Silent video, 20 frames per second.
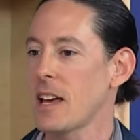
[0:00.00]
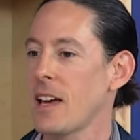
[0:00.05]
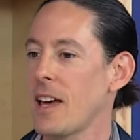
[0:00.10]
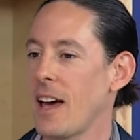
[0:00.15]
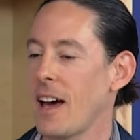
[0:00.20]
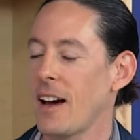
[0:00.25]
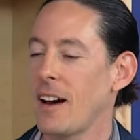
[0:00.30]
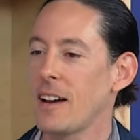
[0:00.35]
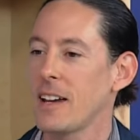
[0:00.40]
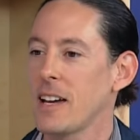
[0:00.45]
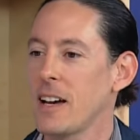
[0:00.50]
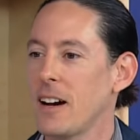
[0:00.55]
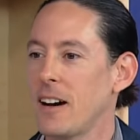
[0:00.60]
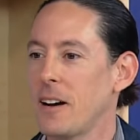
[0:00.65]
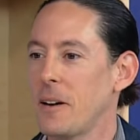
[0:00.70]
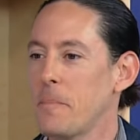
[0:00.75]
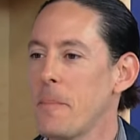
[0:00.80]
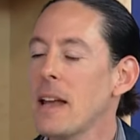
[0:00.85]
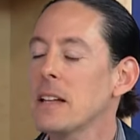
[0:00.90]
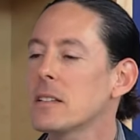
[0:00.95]
A
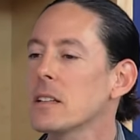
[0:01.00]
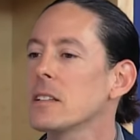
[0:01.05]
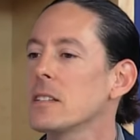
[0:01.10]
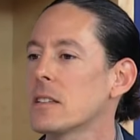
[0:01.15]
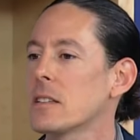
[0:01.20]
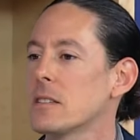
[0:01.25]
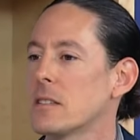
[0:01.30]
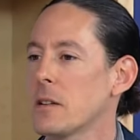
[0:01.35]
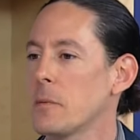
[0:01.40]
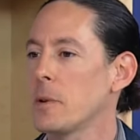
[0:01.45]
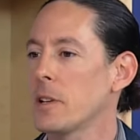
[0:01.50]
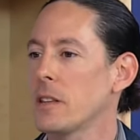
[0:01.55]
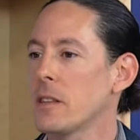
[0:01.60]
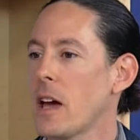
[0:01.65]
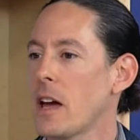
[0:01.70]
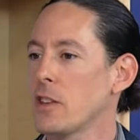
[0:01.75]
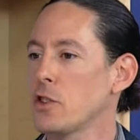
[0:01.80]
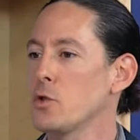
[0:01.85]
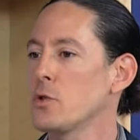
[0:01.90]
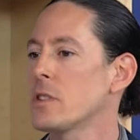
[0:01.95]
mentalist is somebody
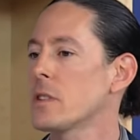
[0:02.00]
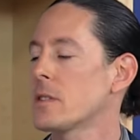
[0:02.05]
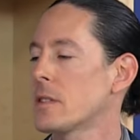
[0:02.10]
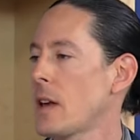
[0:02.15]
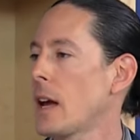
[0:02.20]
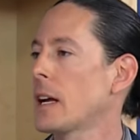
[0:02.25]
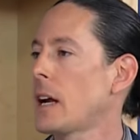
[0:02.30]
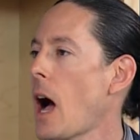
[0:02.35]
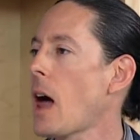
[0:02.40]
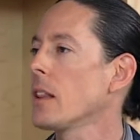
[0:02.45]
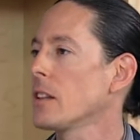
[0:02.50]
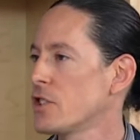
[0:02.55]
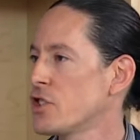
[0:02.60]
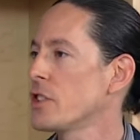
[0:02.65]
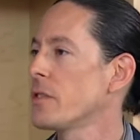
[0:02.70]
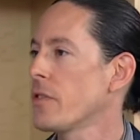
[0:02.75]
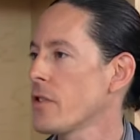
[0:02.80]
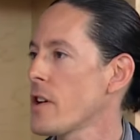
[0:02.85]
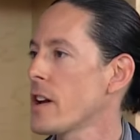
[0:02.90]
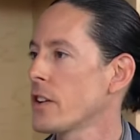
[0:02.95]
that uses
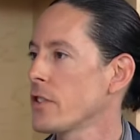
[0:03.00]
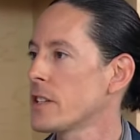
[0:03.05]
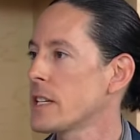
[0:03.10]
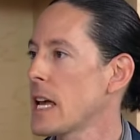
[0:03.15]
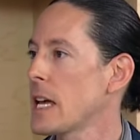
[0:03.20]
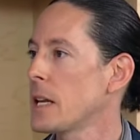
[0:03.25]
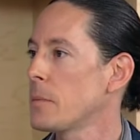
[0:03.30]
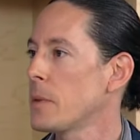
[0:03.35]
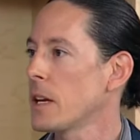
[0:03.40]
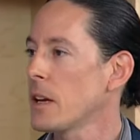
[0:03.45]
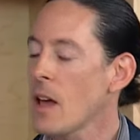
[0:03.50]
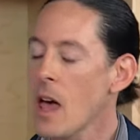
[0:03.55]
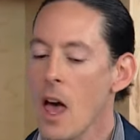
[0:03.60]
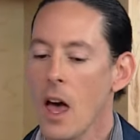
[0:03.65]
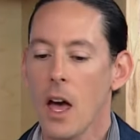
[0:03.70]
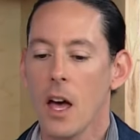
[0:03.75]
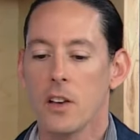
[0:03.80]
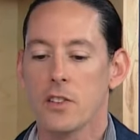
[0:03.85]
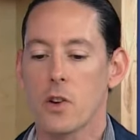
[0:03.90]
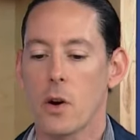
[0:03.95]
psychology for entertainment.
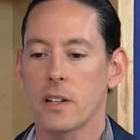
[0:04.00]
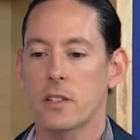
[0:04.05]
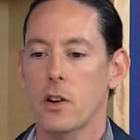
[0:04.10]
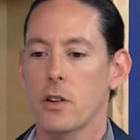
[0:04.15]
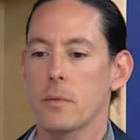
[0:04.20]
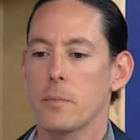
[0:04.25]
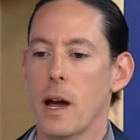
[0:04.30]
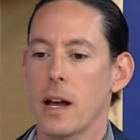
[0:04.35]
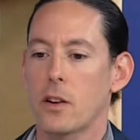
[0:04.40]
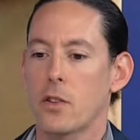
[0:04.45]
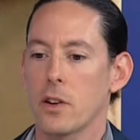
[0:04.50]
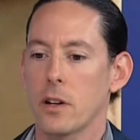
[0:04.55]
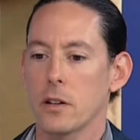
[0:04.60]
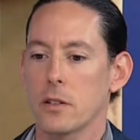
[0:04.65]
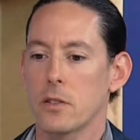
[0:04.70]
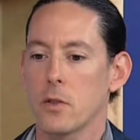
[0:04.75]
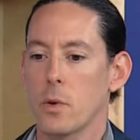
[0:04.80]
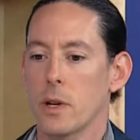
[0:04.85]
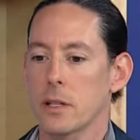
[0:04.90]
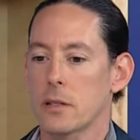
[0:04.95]
Mm-hmm. So I started my
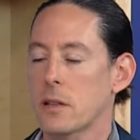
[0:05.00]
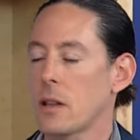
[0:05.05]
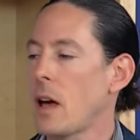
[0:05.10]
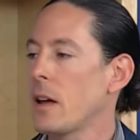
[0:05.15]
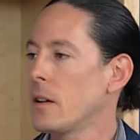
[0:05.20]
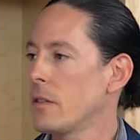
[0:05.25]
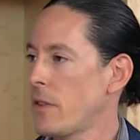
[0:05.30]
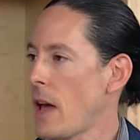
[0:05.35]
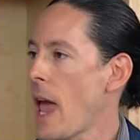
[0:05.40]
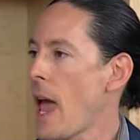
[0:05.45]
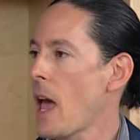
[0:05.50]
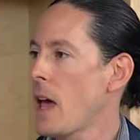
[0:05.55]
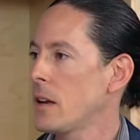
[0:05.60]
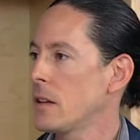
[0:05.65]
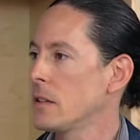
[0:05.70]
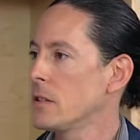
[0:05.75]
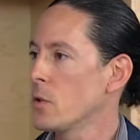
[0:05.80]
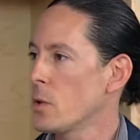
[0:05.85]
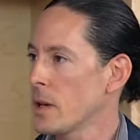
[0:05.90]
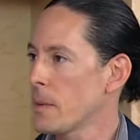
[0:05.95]
career doing sleight of
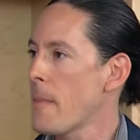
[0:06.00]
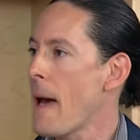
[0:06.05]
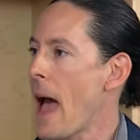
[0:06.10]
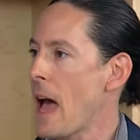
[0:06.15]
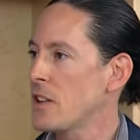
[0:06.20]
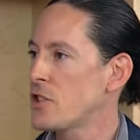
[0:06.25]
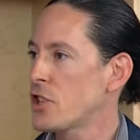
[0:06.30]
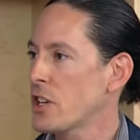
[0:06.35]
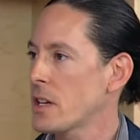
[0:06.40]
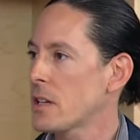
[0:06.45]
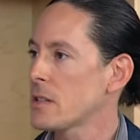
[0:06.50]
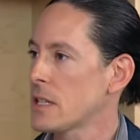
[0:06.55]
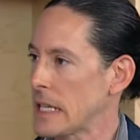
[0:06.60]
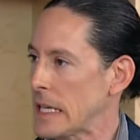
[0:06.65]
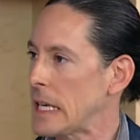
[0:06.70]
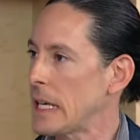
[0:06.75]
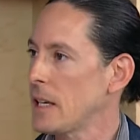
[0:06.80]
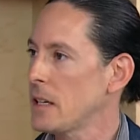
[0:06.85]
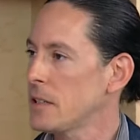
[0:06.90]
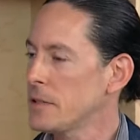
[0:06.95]
hand and doing magic as a
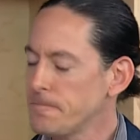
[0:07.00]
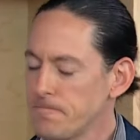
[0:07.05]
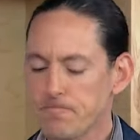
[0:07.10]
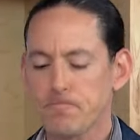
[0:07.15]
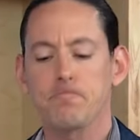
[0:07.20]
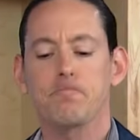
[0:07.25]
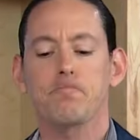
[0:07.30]
kid.